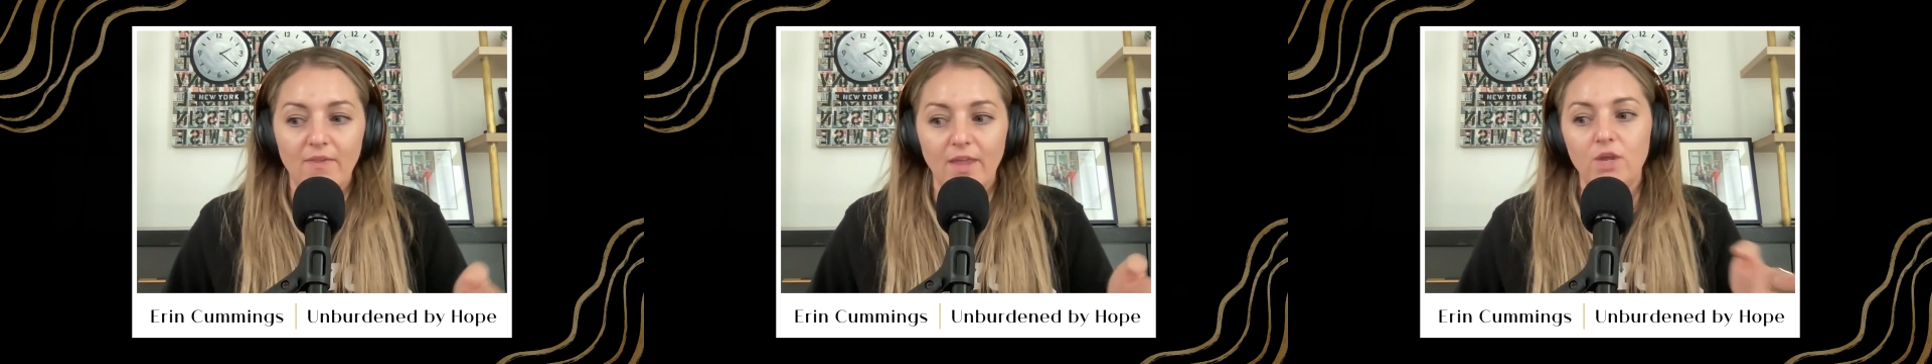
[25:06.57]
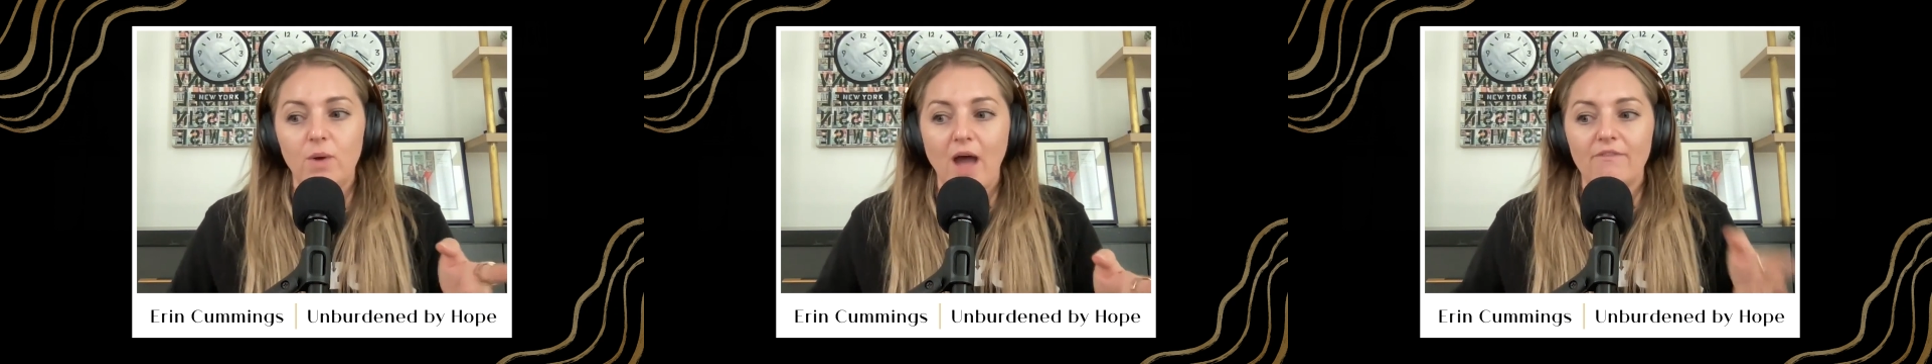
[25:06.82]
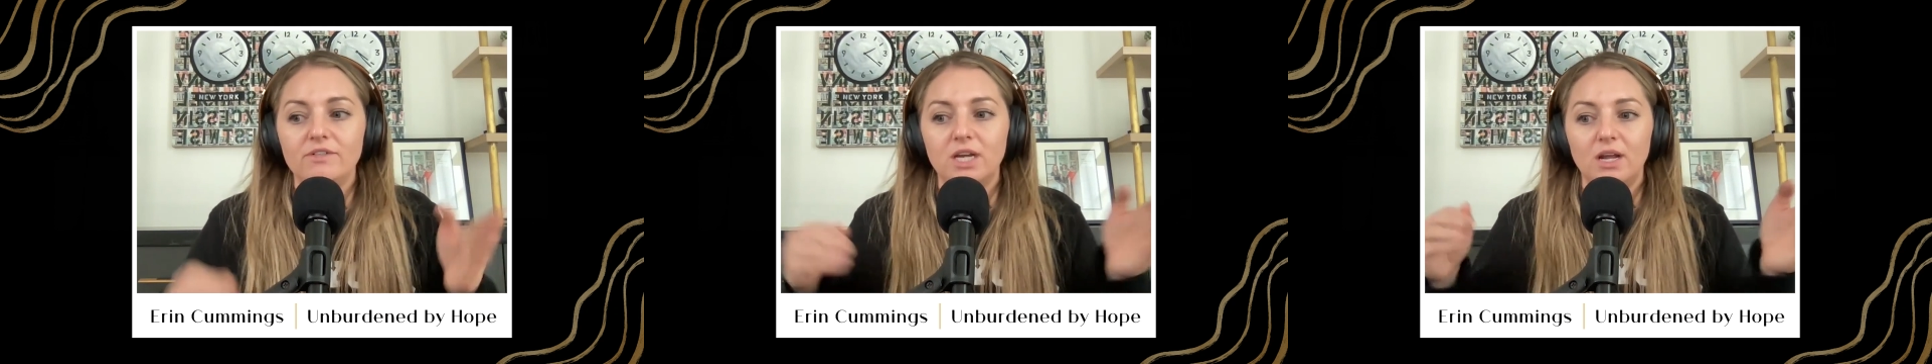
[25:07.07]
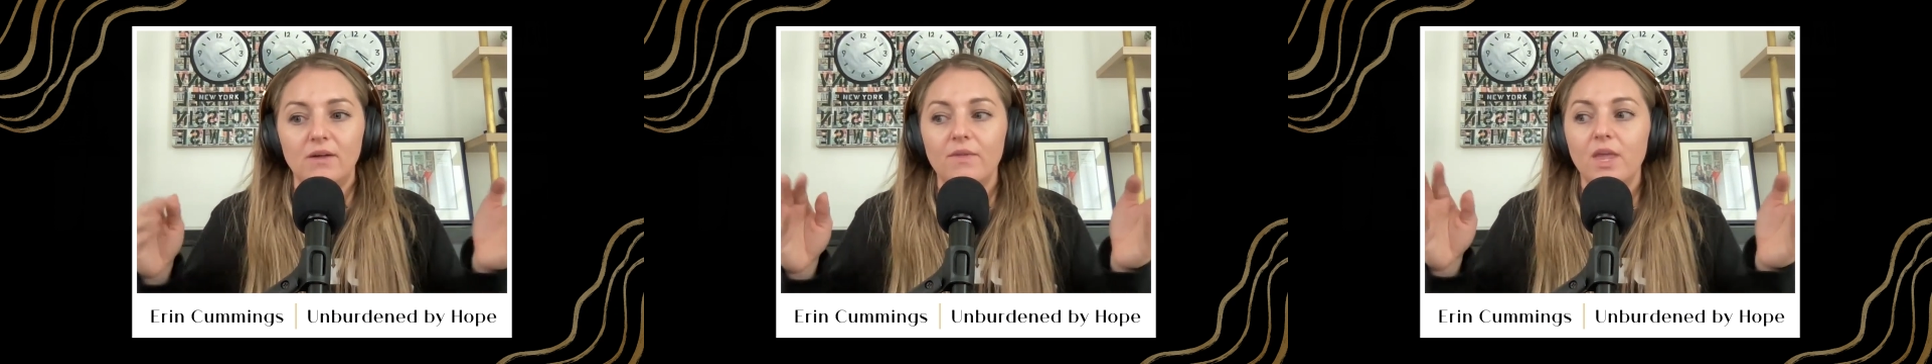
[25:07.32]
Like you have
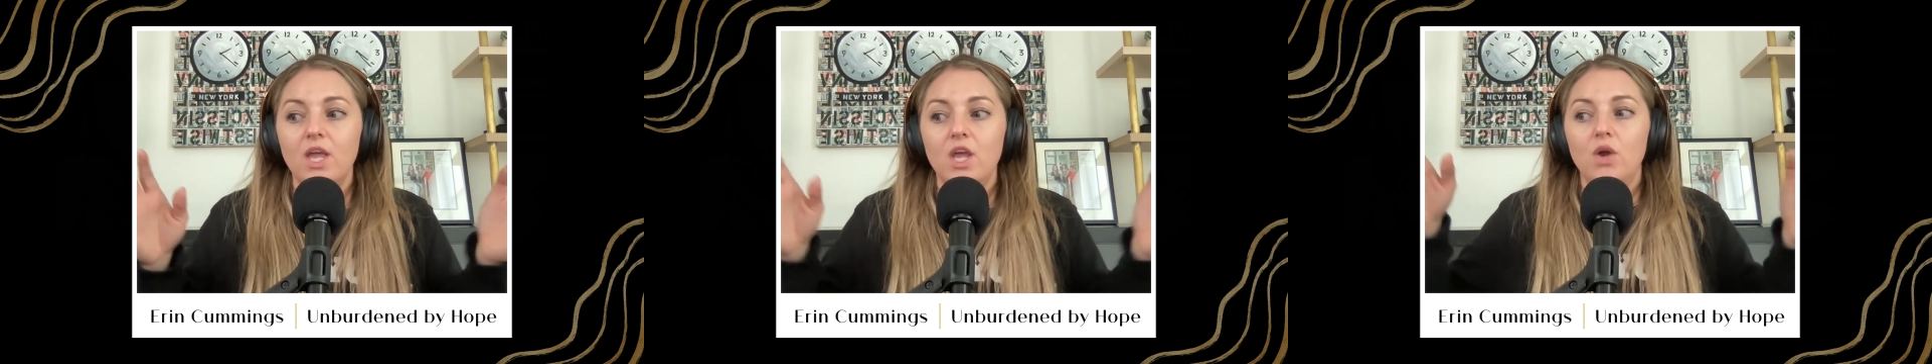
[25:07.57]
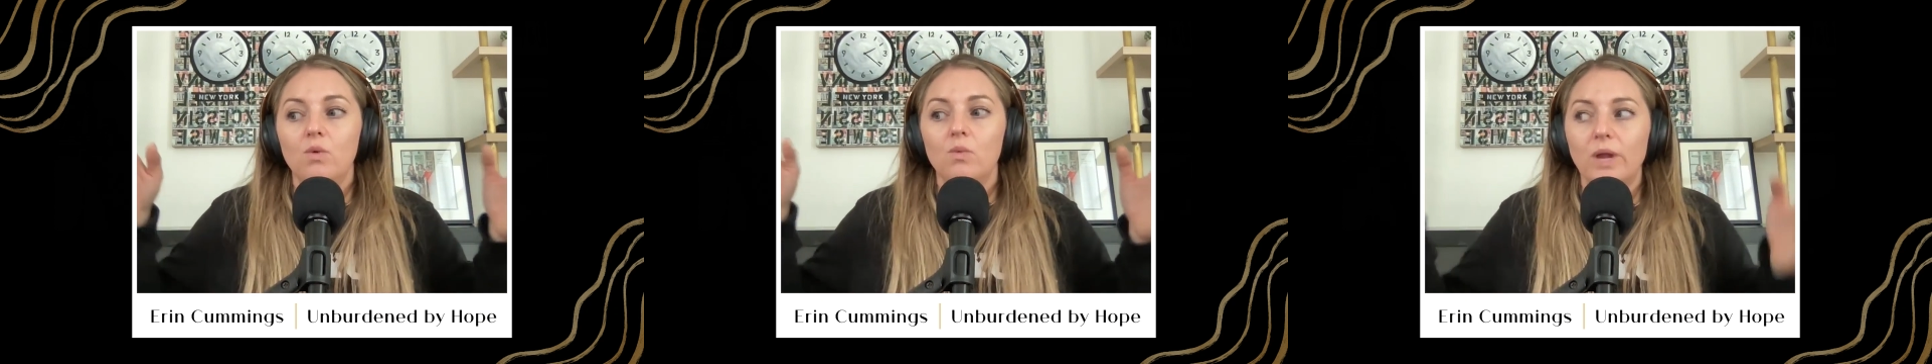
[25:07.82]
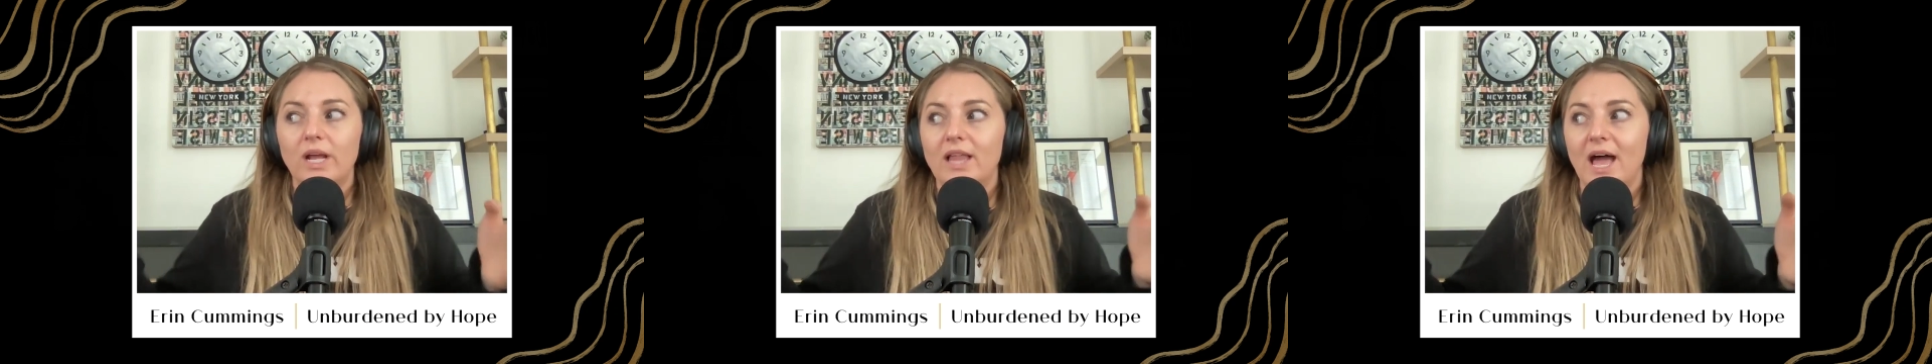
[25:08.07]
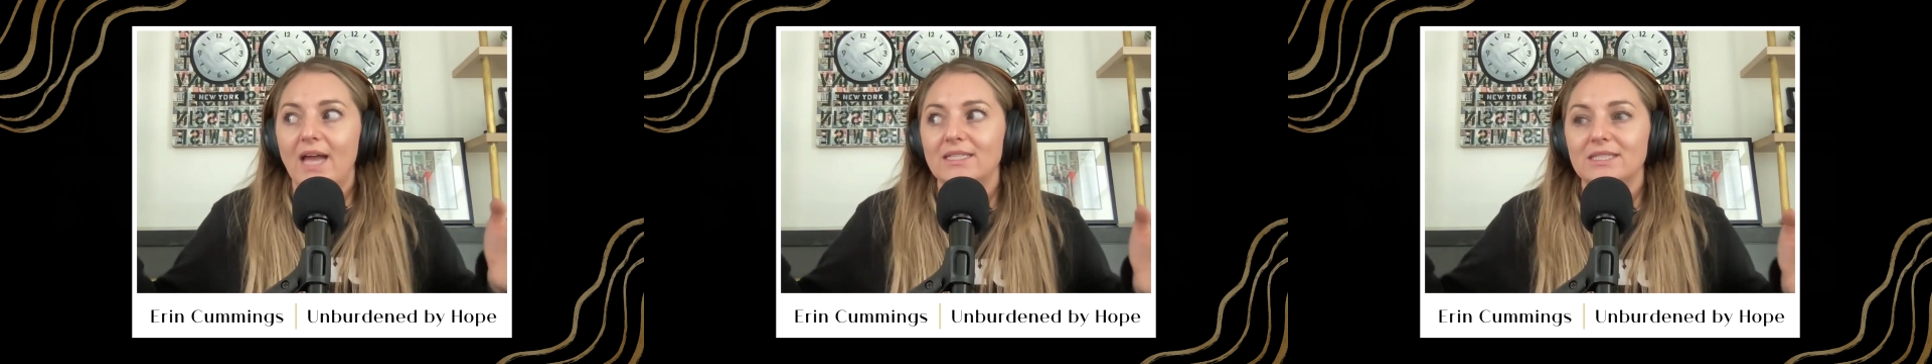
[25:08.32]
to
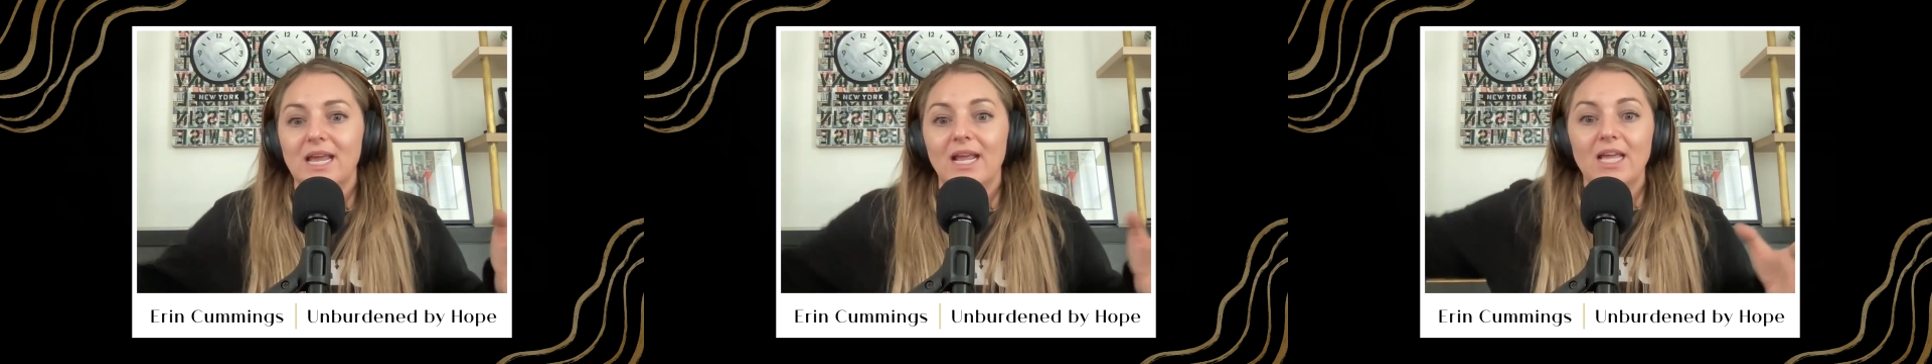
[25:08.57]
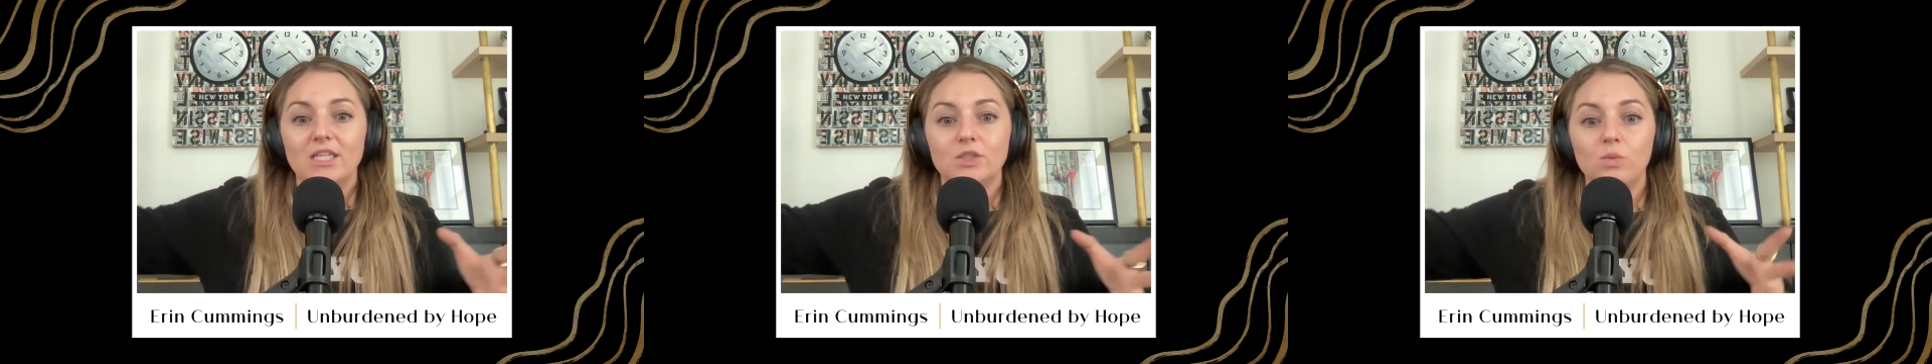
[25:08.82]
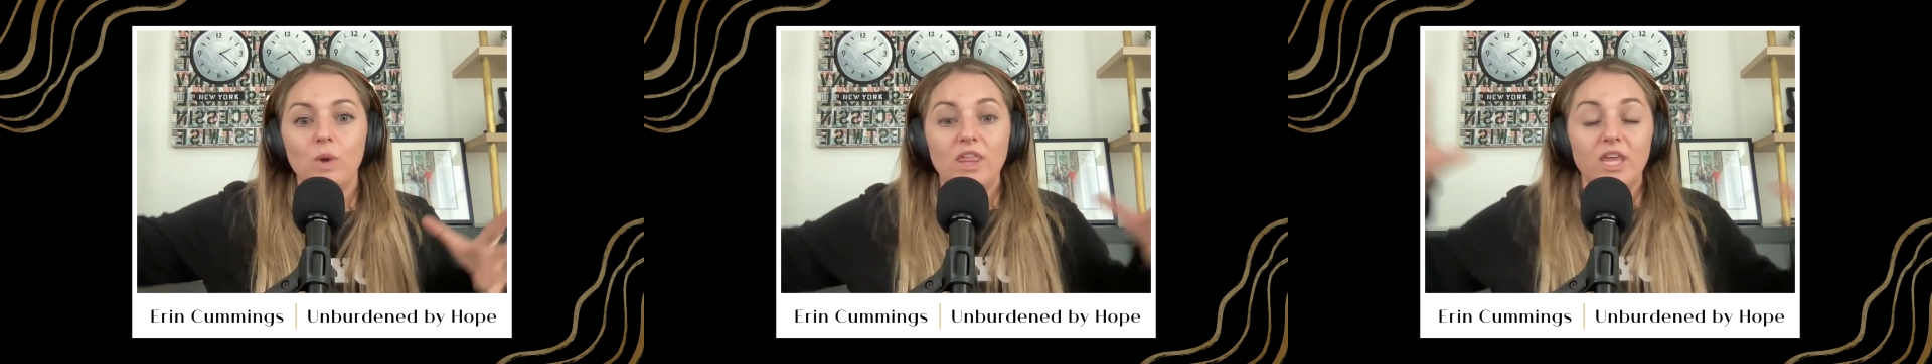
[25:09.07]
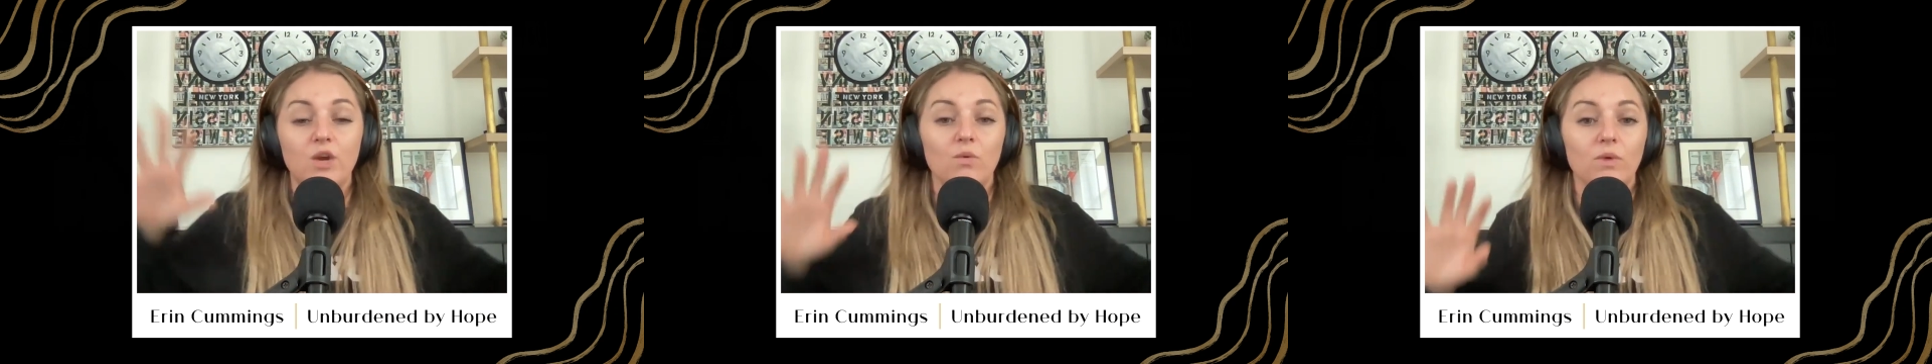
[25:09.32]
realize like it's
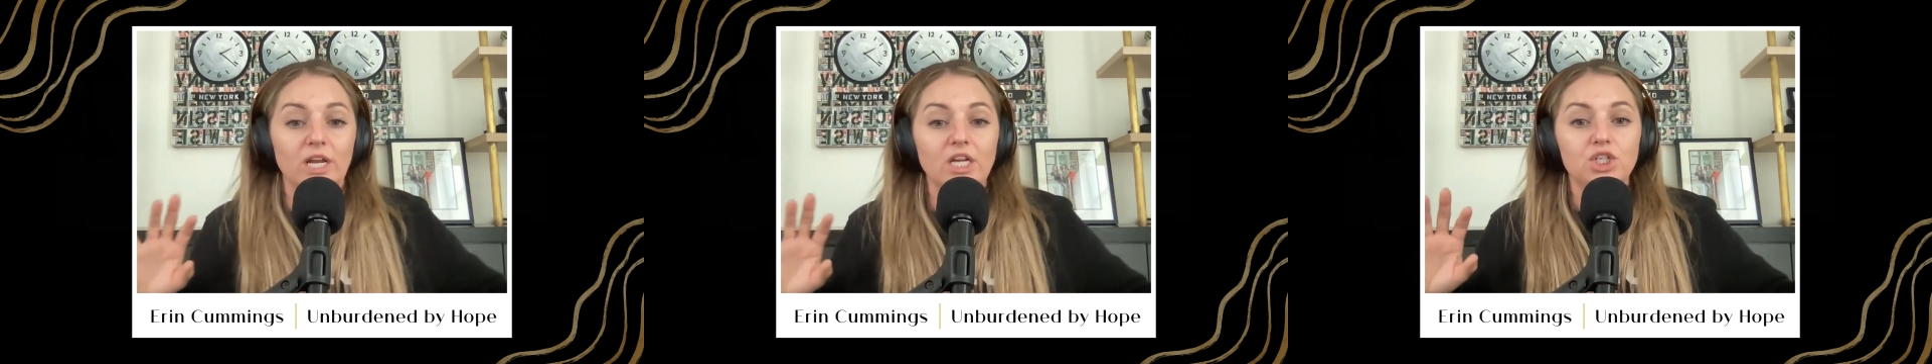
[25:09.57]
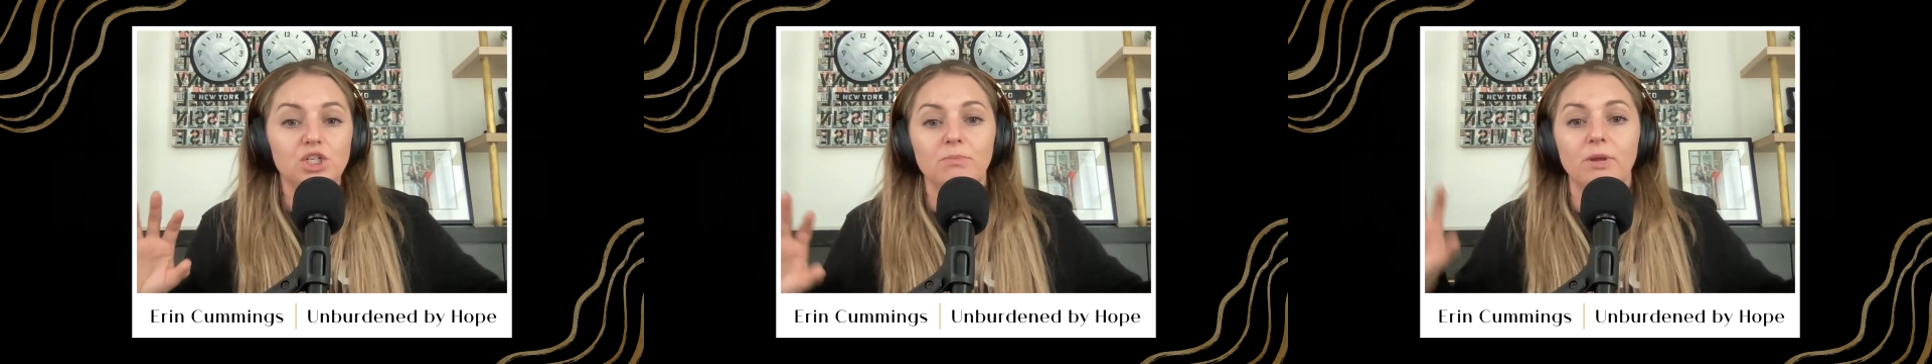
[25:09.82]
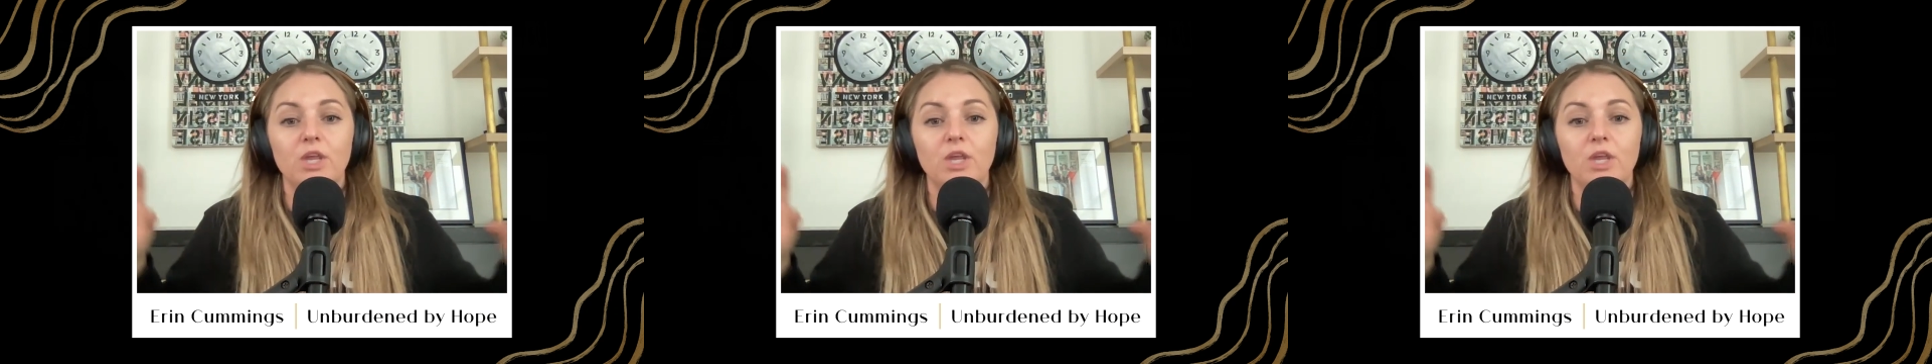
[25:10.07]
within reach,